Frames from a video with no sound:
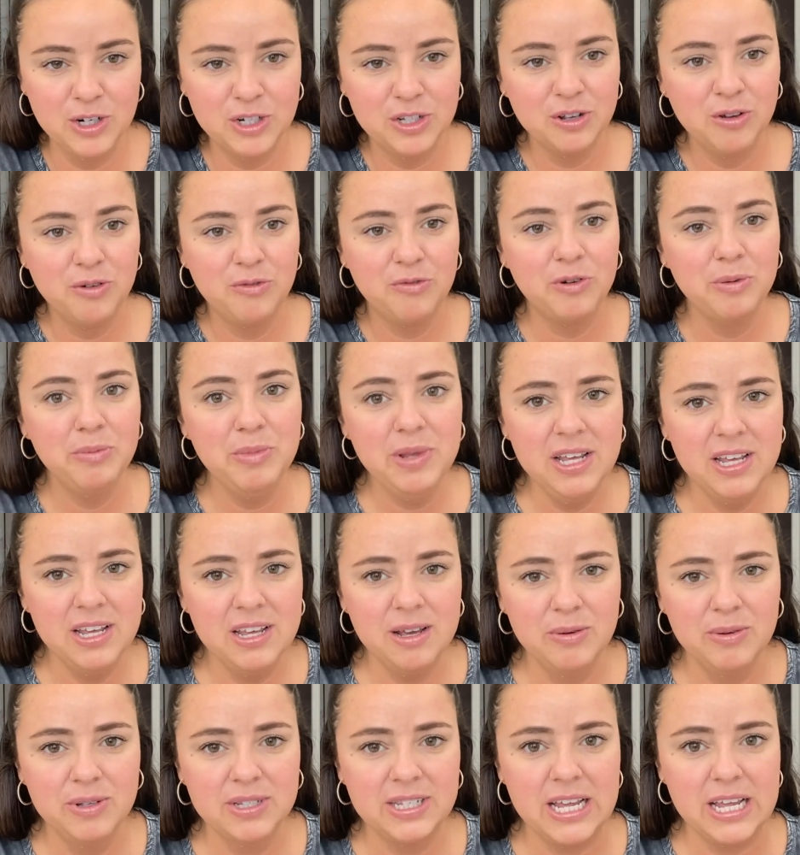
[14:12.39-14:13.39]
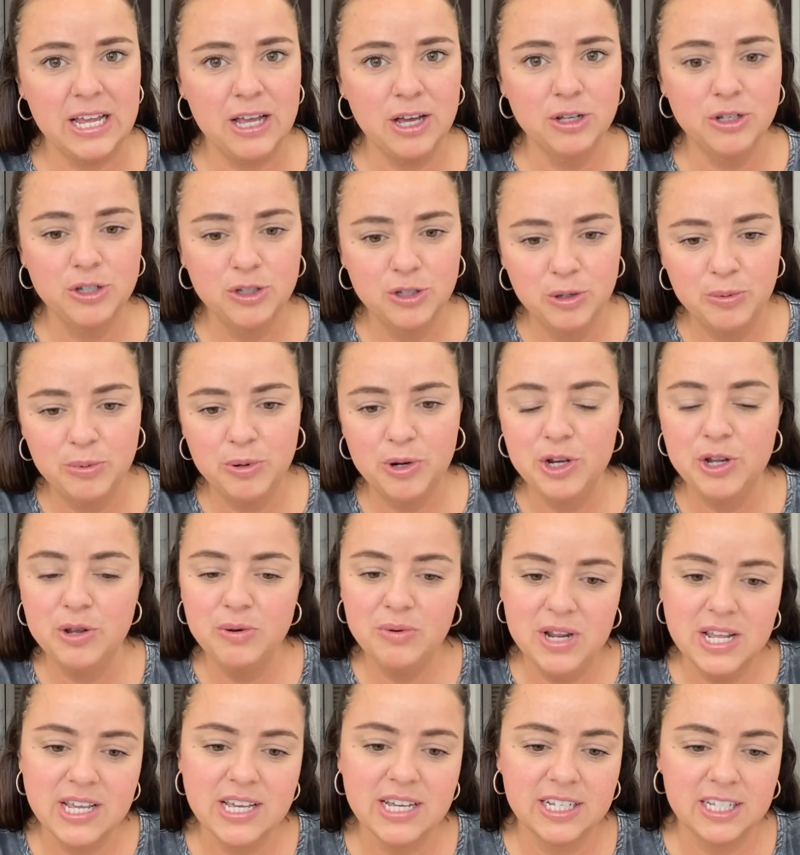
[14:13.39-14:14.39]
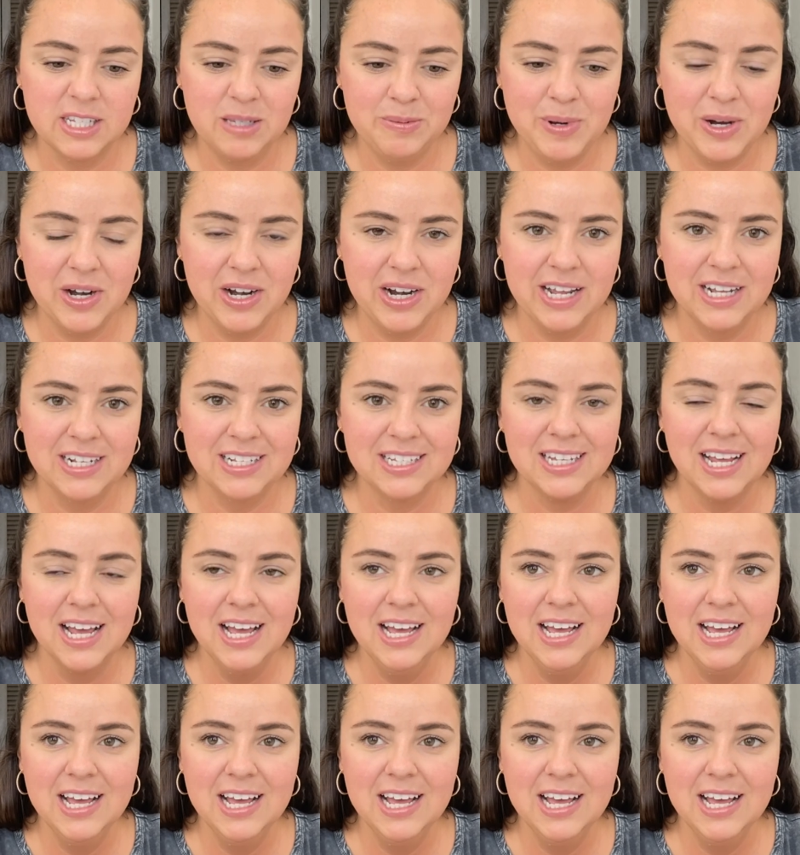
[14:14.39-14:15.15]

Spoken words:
So for me, it was like a super unique experience.